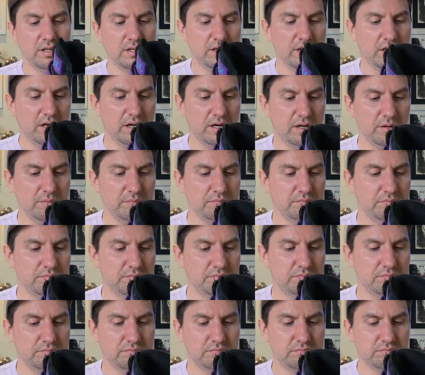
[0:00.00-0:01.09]

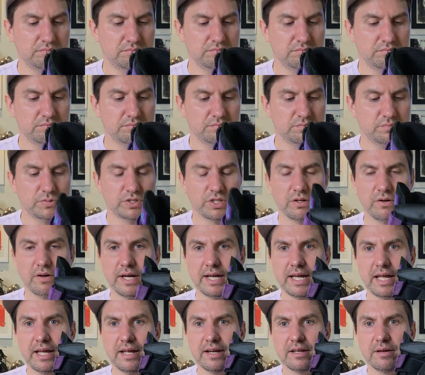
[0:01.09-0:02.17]
So I
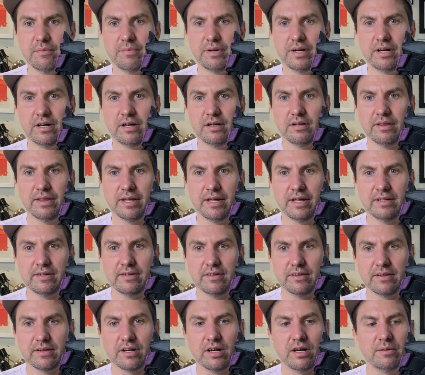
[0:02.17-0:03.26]
can't compare that to
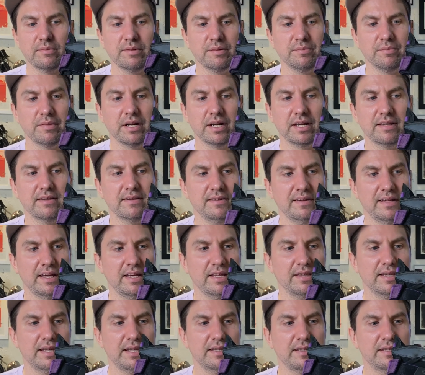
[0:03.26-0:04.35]
the carbon, but I can say
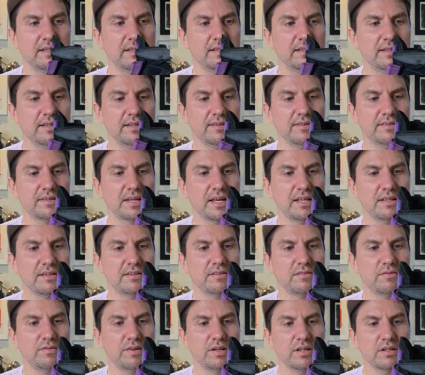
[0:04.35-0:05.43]
that these skates
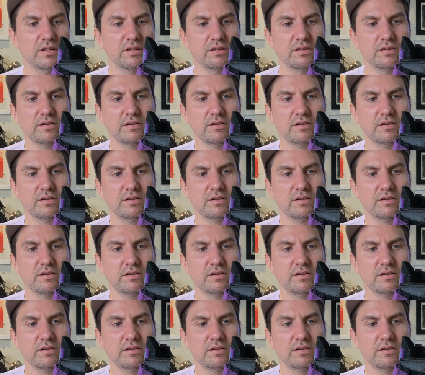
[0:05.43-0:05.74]
feel